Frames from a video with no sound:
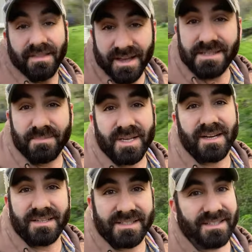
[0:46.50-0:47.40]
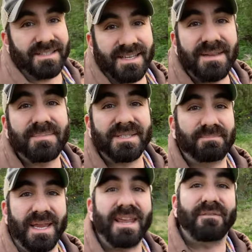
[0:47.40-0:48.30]
That's because it keeps
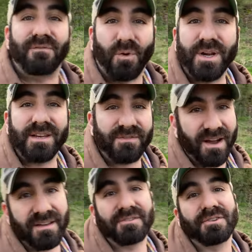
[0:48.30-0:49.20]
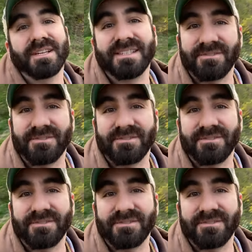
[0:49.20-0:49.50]
being 45 degrees and